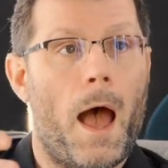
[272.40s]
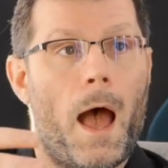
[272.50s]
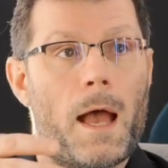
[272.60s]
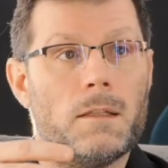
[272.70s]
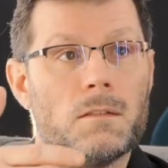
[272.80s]

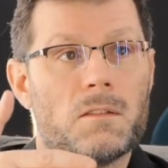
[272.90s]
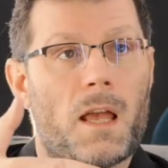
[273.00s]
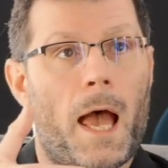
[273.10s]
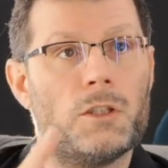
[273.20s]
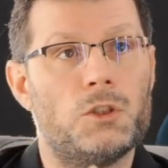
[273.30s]
And
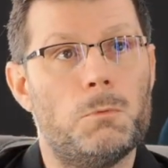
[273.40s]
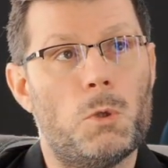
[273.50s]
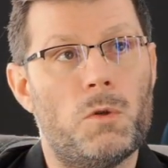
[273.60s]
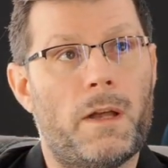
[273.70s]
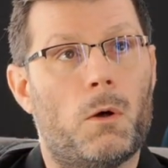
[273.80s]
as you
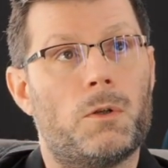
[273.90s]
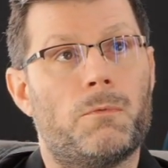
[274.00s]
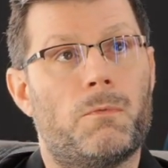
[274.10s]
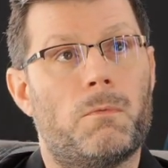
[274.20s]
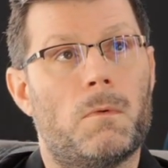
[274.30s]
move out
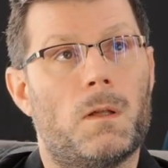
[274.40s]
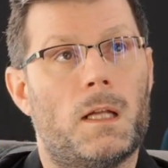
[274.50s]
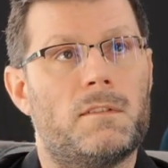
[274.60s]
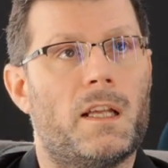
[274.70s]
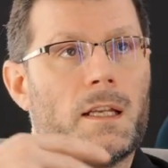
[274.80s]
of
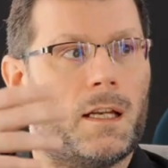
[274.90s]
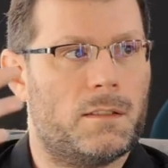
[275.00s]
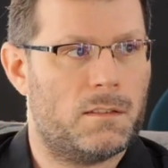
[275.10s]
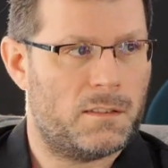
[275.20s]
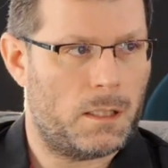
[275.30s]
a
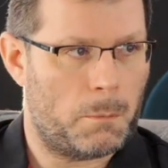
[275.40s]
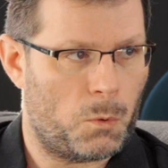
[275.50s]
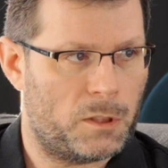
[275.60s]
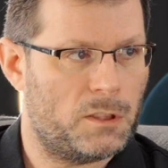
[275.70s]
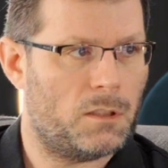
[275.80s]
dedicated
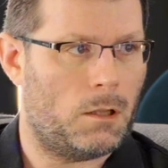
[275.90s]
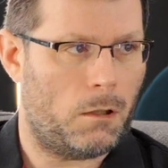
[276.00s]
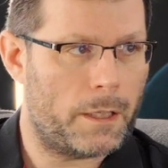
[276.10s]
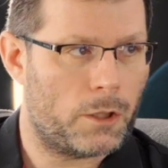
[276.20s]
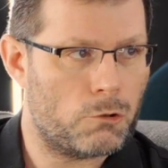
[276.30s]
cinema, which is a
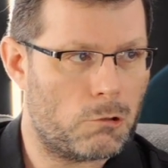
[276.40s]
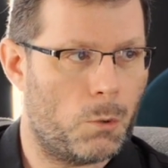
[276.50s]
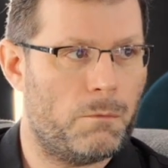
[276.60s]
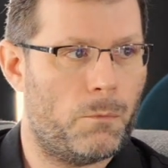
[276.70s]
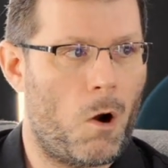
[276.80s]
light
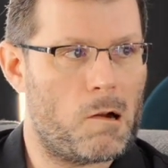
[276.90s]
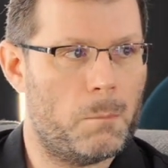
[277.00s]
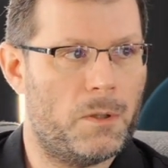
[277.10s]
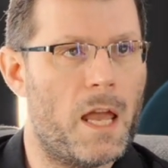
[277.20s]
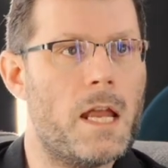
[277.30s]
controlled
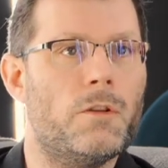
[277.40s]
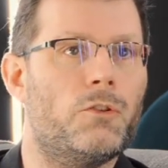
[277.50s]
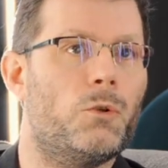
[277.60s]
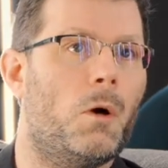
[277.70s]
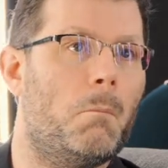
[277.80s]
environment,
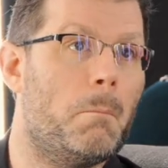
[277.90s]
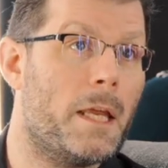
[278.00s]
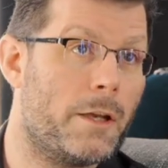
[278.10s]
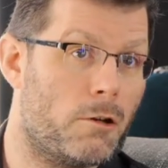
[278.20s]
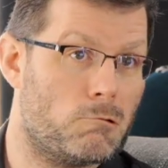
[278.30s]
into a
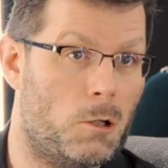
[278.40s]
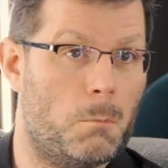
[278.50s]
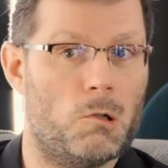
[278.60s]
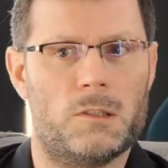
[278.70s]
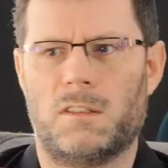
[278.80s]
media
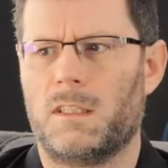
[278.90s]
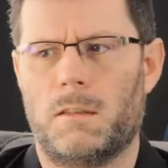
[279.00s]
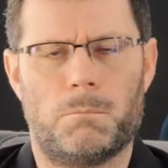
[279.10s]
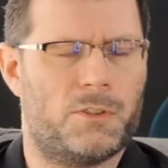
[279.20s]
room, or as I say,